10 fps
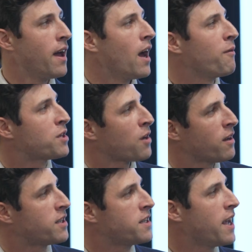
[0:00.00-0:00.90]
And we
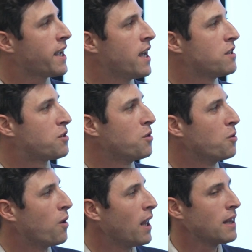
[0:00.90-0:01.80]
started to dig
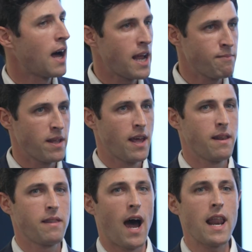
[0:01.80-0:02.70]
into alignment,
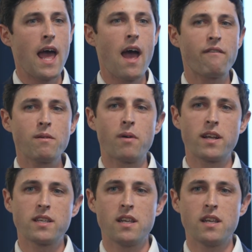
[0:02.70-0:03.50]
and not everybody's